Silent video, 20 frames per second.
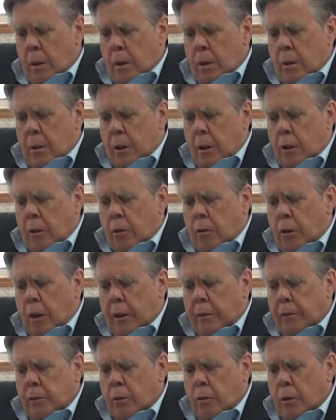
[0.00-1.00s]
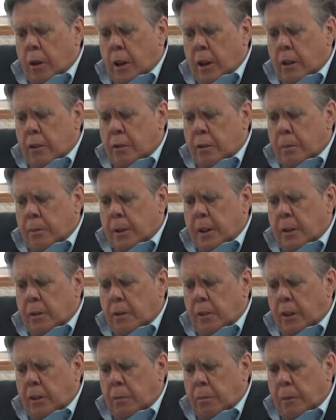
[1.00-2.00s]
The aircraft crashed about
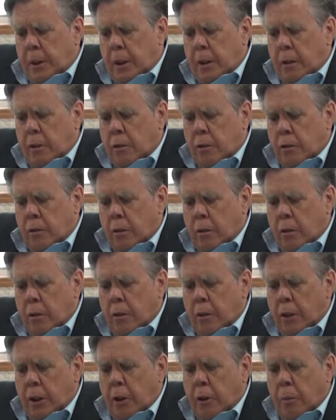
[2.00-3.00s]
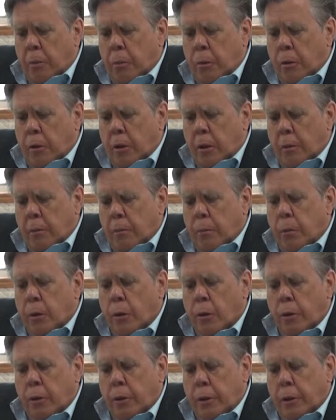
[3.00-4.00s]
6 miles short of the airport and
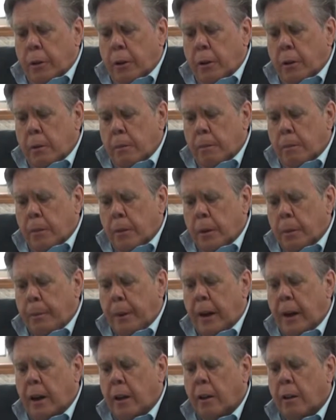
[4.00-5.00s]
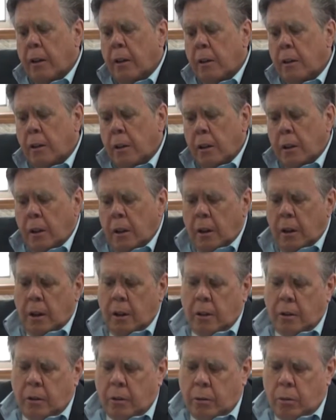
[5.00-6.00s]
burned. The pilot
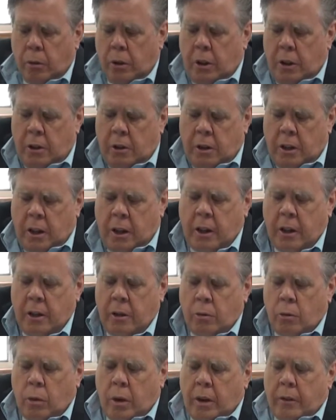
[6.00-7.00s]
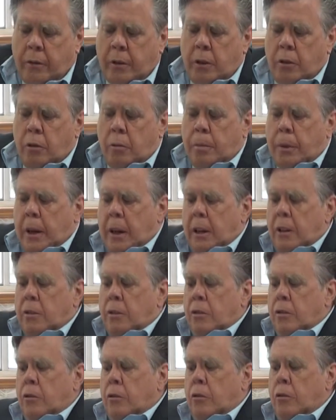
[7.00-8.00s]
and 3 non-revenue
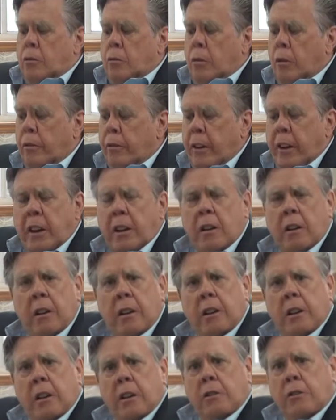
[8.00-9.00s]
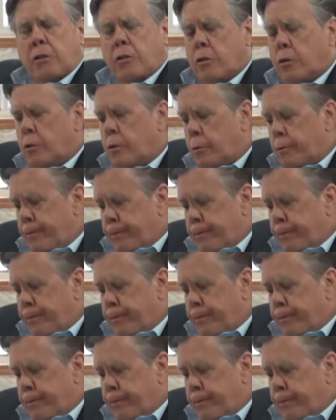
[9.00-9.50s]
passengers were fatally injured.